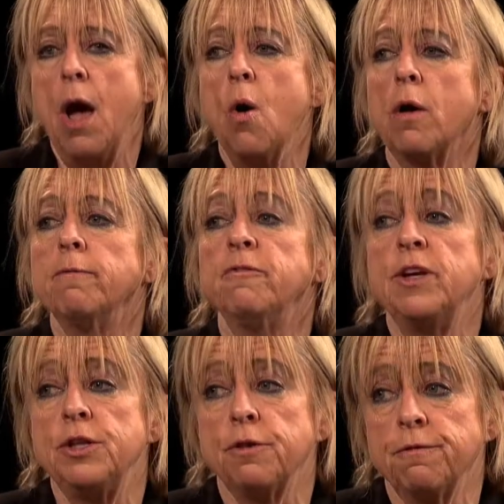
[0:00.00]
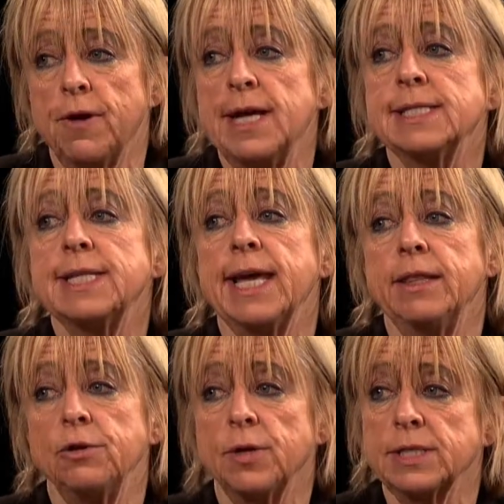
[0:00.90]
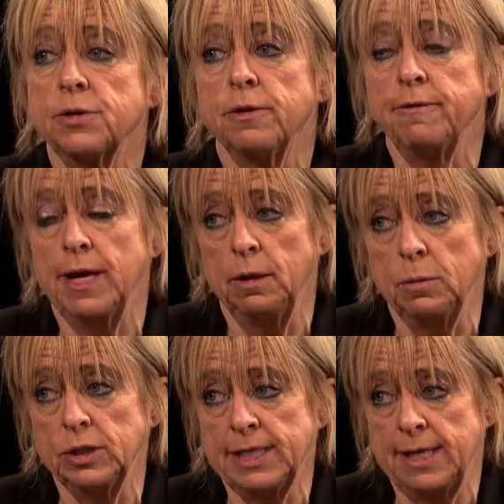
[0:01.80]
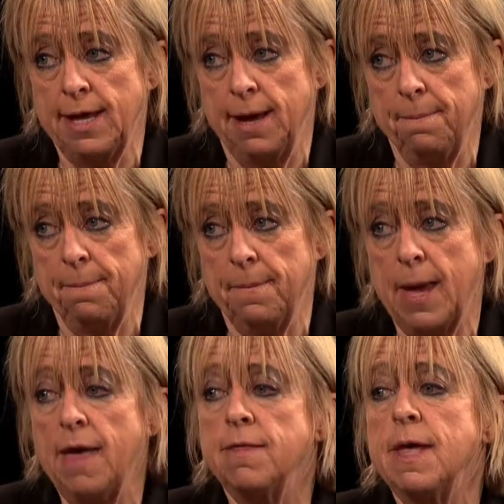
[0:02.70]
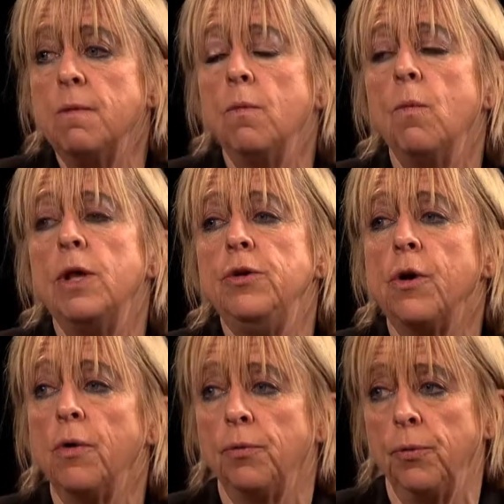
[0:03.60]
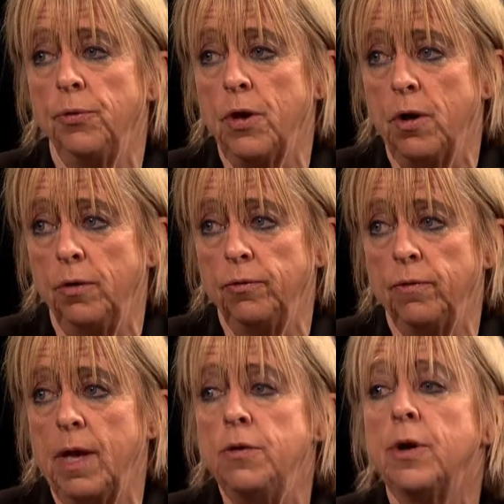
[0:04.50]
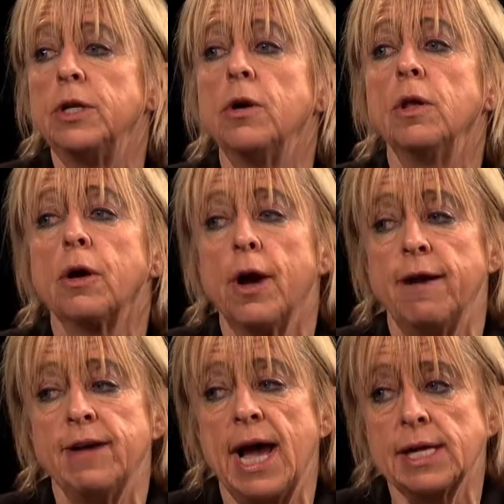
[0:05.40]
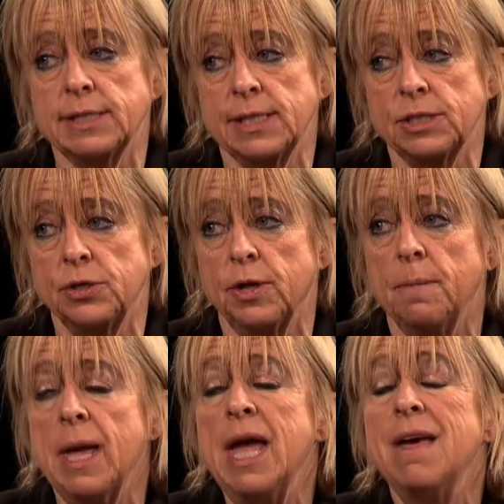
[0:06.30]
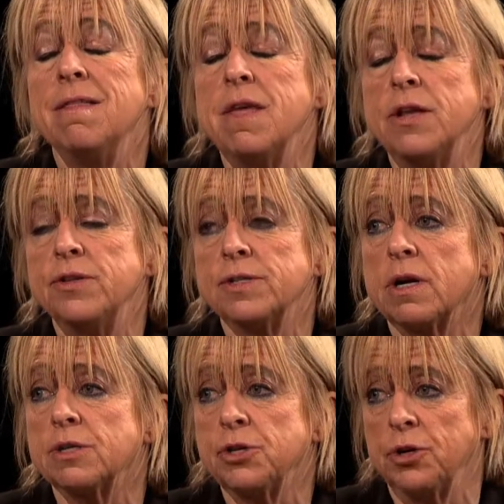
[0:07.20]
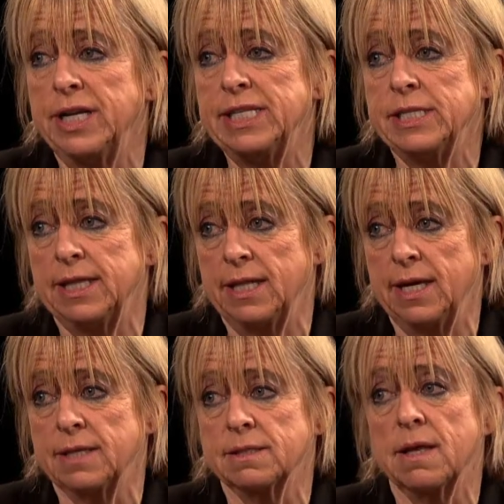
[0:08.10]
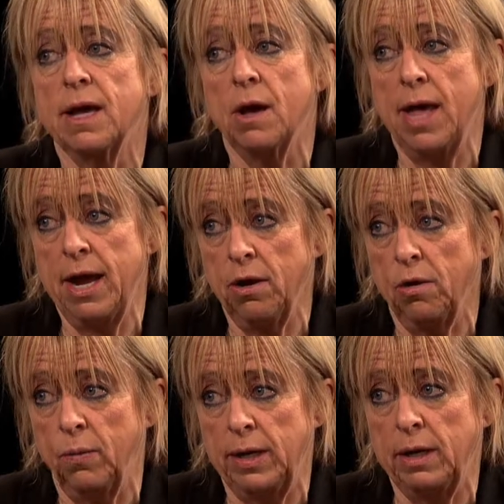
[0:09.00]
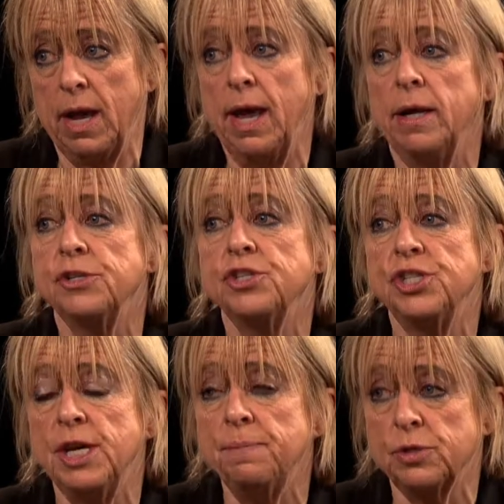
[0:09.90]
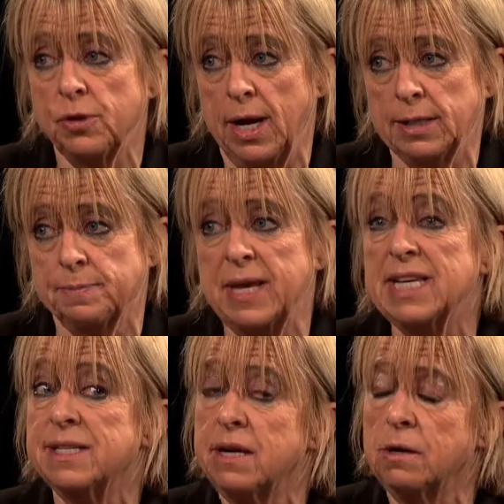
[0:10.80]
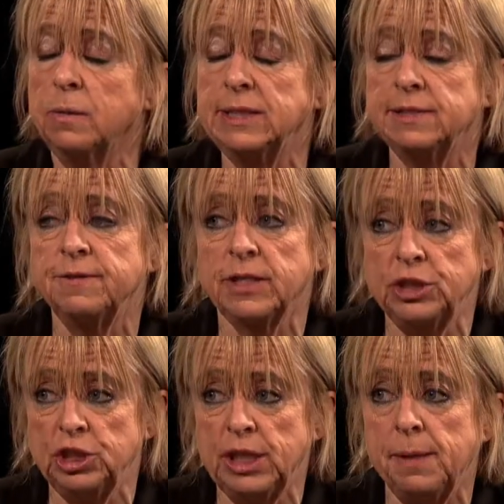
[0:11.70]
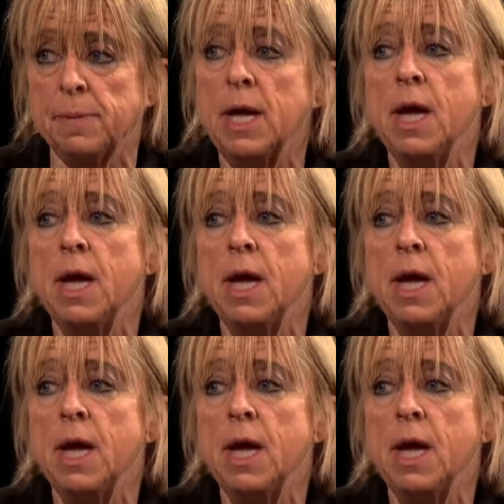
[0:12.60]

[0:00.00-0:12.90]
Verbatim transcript: or with your friends taking the drugs that are available to them. And then when you go through those and you can no longer have access to them, then you start turning to things like heroin and cheap drugs, because heroin is very cheap